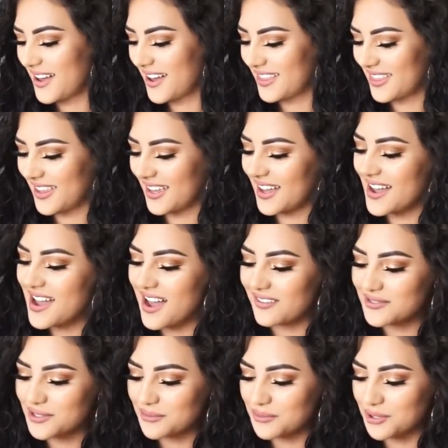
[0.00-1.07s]
I think I
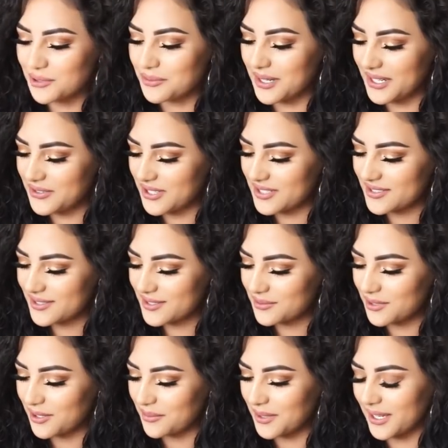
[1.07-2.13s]
have some mermaid dresses
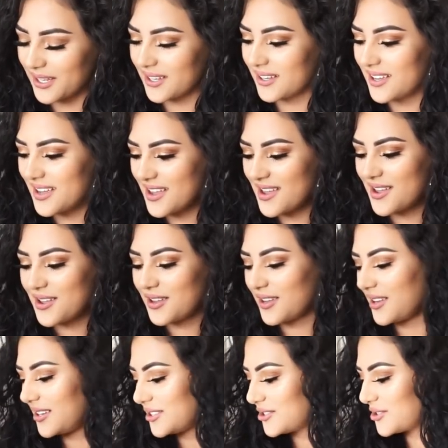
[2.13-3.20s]
where I'm like
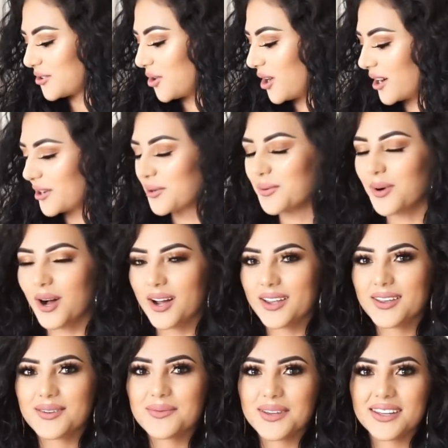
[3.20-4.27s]
it's so hard to
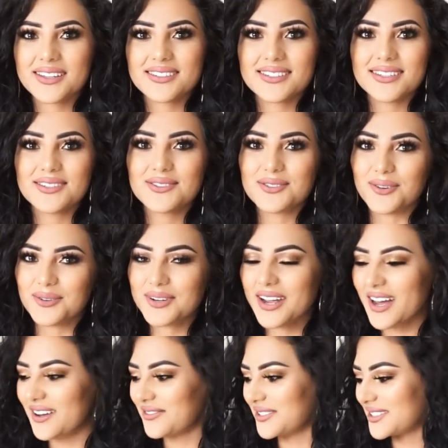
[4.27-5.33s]
walk in because they don't
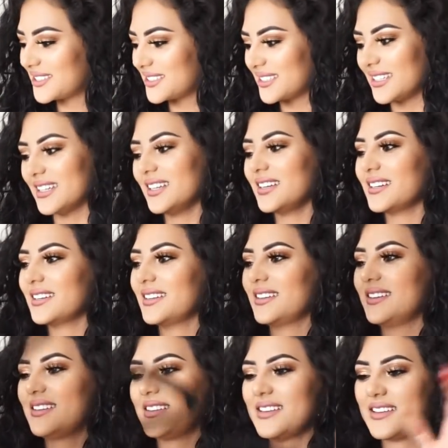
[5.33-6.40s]
have a slit,
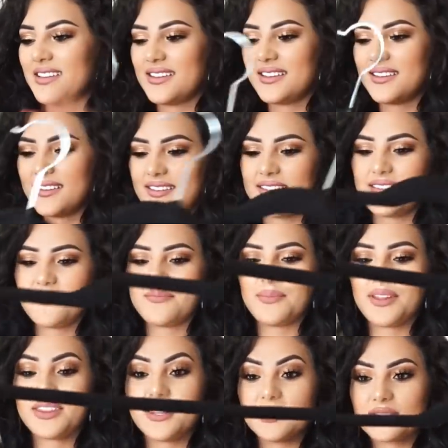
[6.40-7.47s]

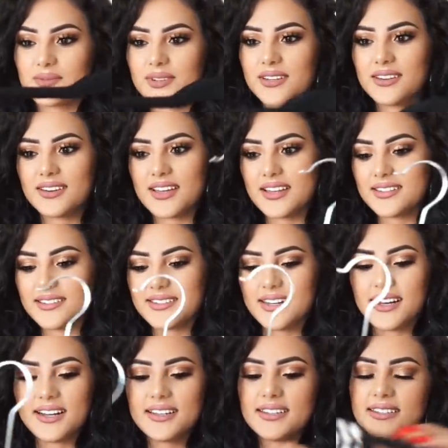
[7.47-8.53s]
but this one it
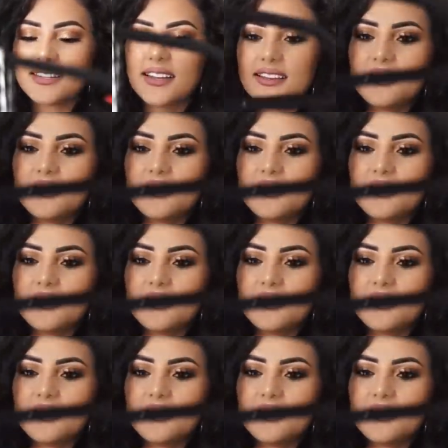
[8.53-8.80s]
does.